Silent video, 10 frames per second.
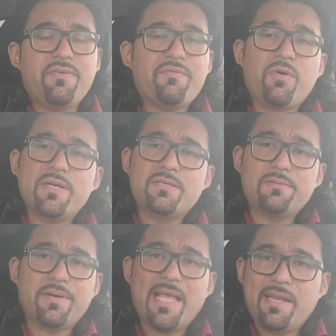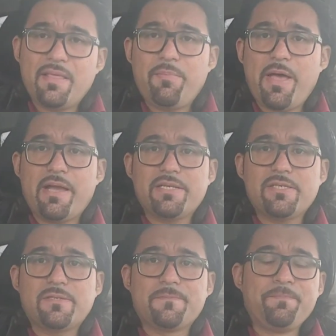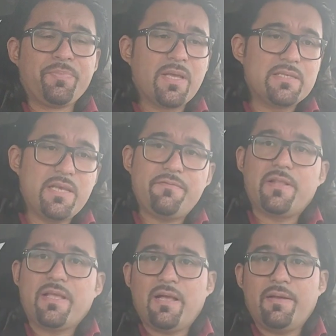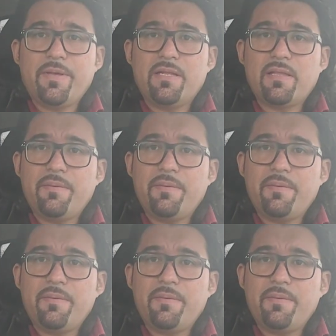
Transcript: If you have questions about any of the packages, definitely comment.